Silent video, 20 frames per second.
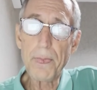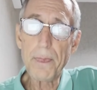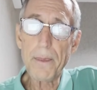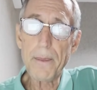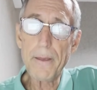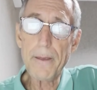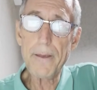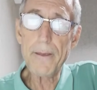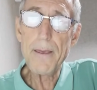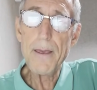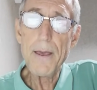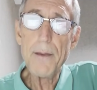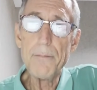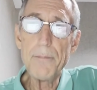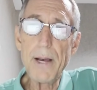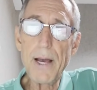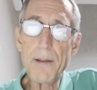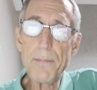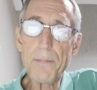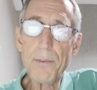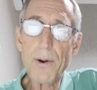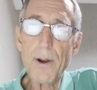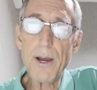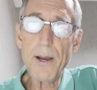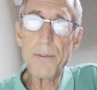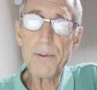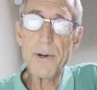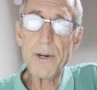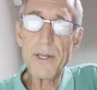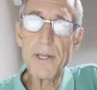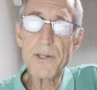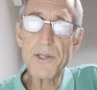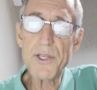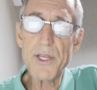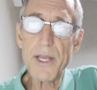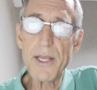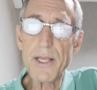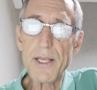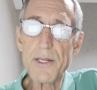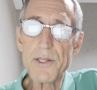Okay, buying property in
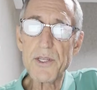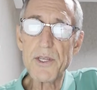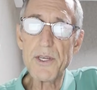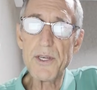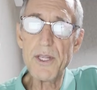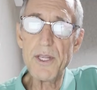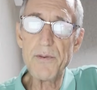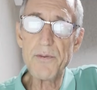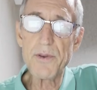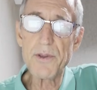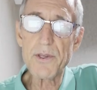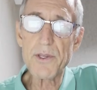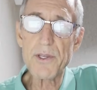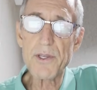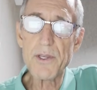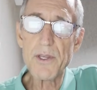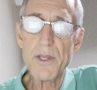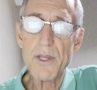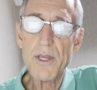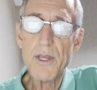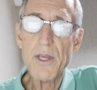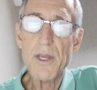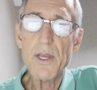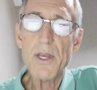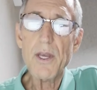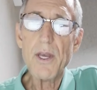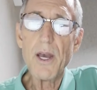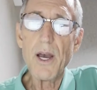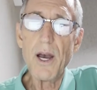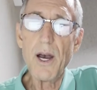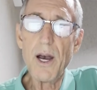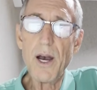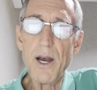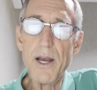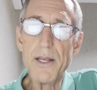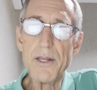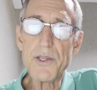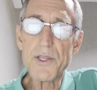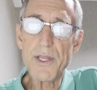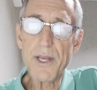St. Kitts and Nevis
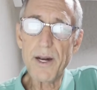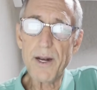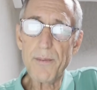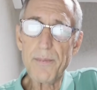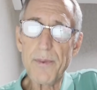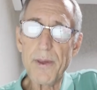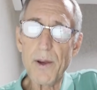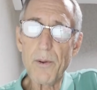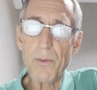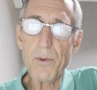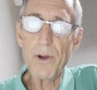is set up that